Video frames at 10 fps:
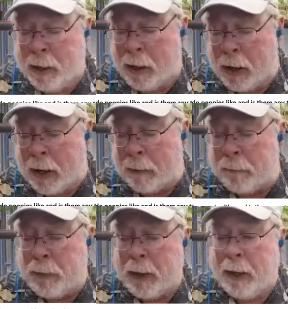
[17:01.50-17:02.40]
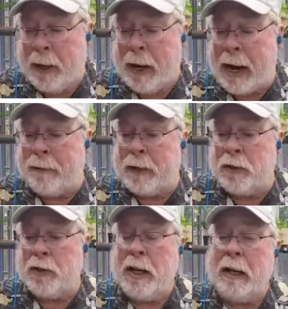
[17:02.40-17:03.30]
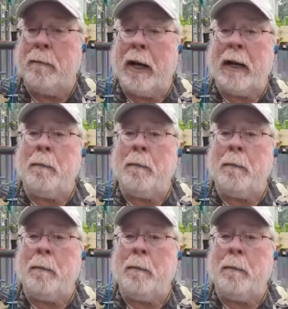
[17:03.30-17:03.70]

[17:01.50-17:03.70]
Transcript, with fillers: Um, haven't seen many